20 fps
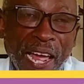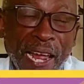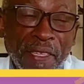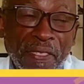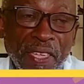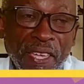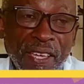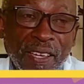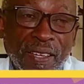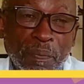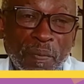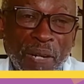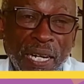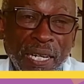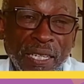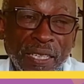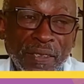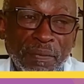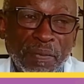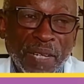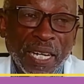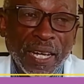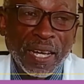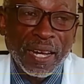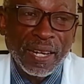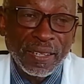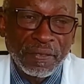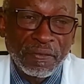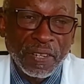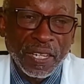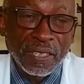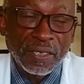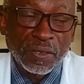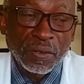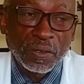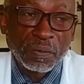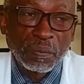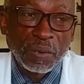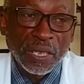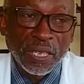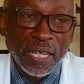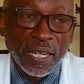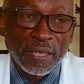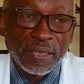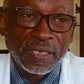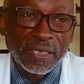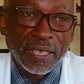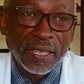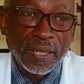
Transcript: I think my advice would be that